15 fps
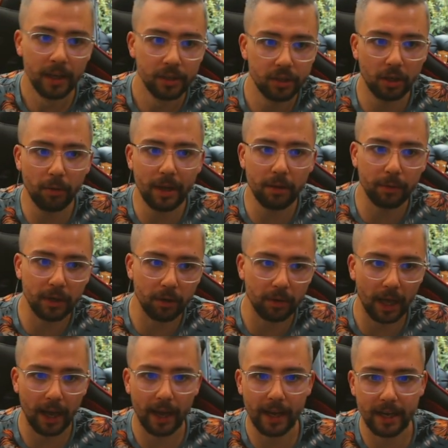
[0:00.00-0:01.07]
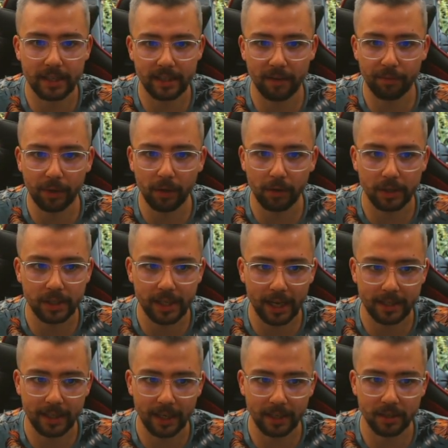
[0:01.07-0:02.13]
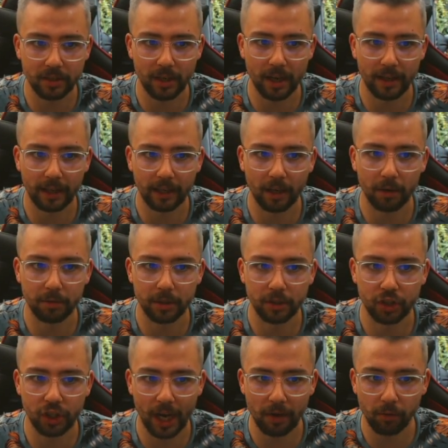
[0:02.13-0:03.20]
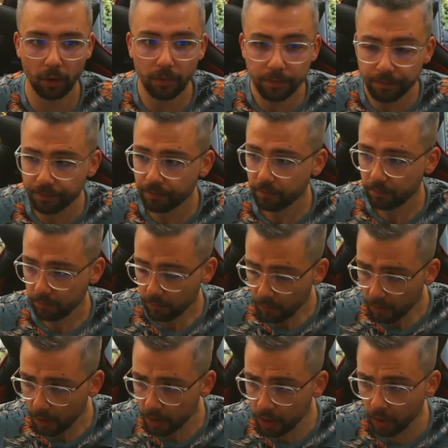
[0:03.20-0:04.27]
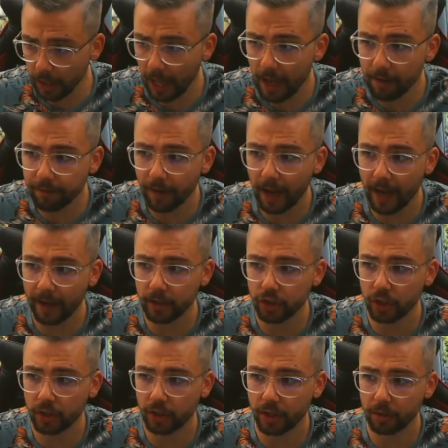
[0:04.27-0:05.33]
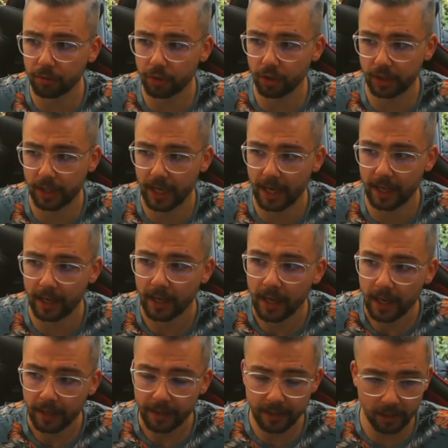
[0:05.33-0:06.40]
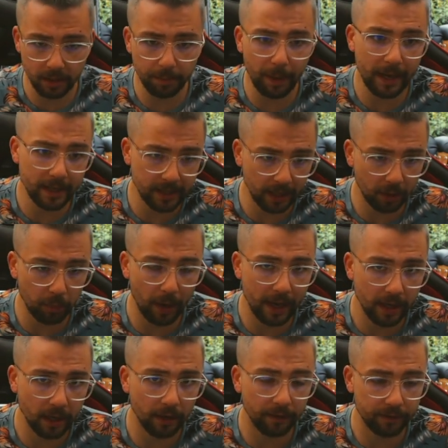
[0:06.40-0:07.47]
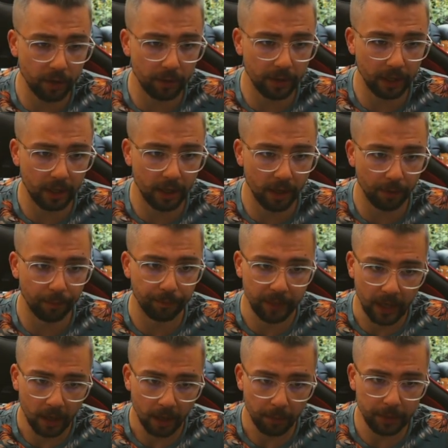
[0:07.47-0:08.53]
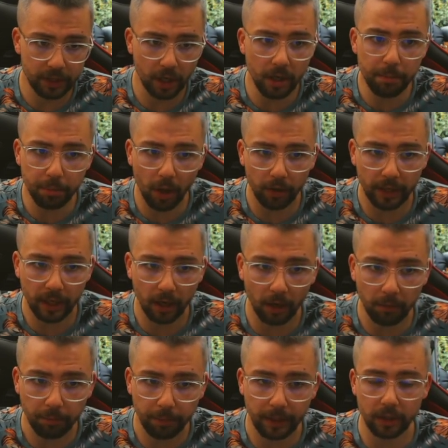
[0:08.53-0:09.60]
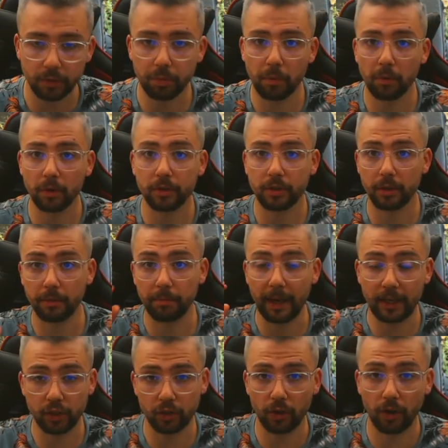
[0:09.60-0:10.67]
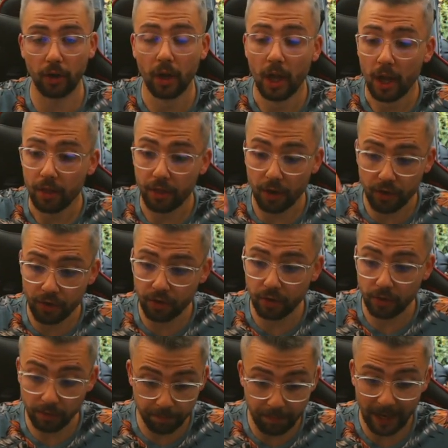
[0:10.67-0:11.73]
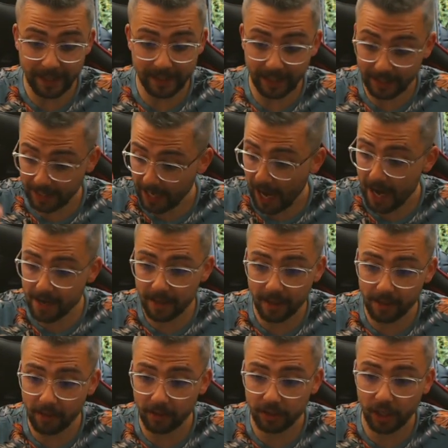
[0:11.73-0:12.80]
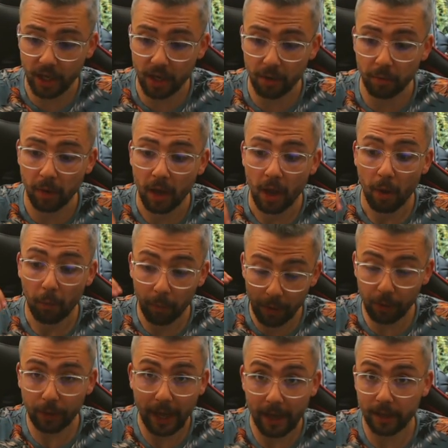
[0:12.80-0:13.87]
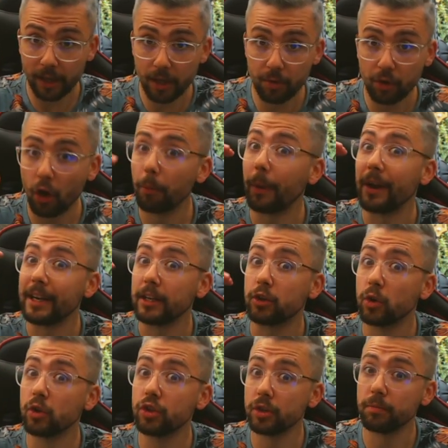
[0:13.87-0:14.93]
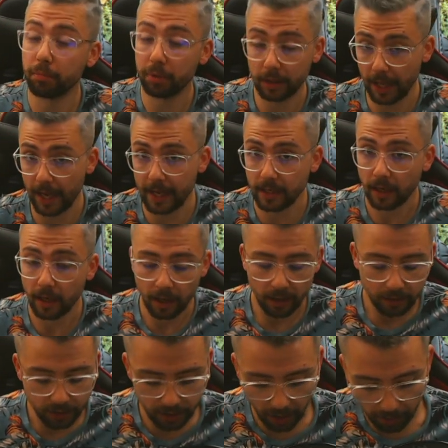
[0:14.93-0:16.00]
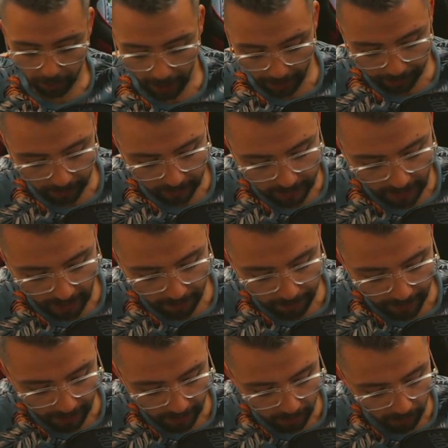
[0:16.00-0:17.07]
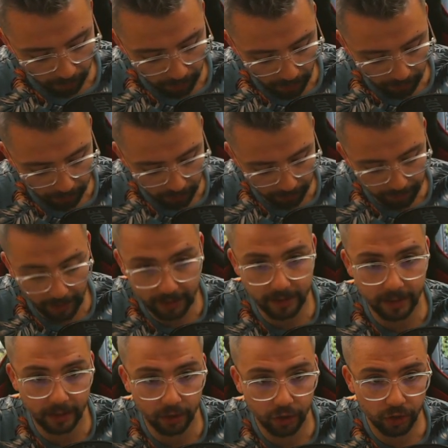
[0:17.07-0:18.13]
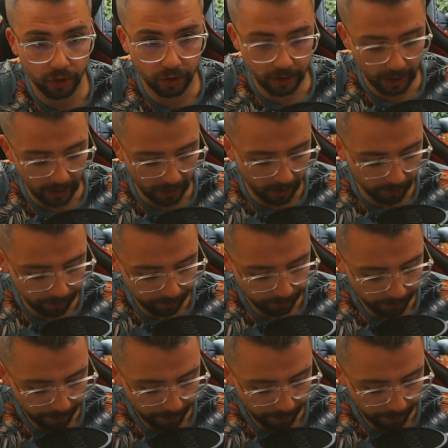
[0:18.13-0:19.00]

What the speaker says: So the way that we do that is if we go to settings and then go to general, you'll have action queues just here. This is a basic way of doing the queue. We turn blocking on because we want to make sure that basically anything in this queue will get queued up and it doesn't play. So I'm going to type in welcome message just here.